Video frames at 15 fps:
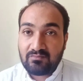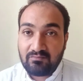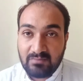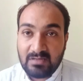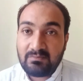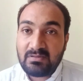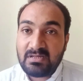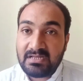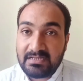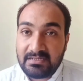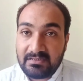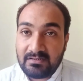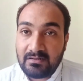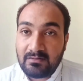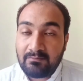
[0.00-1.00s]

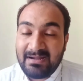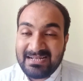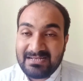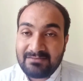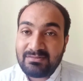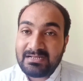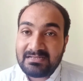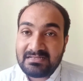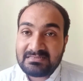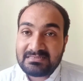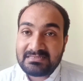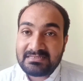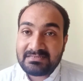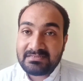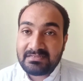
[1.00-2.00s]
Maybe might
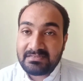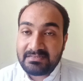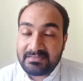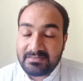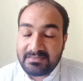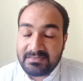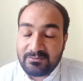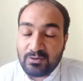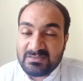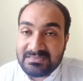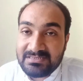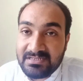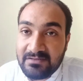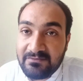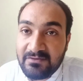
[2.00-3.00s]
be it was
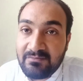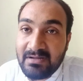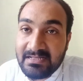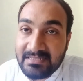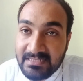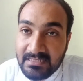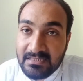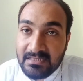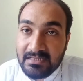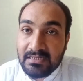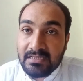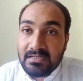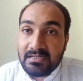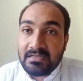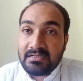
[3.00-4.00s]
eaten away by the
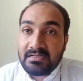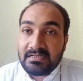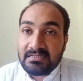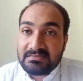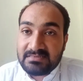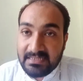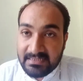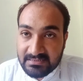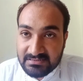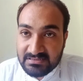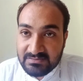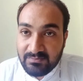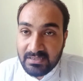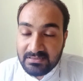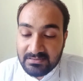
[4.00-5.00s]
insects,
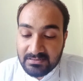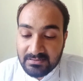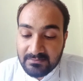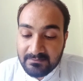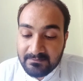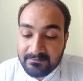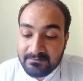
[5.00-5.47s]
but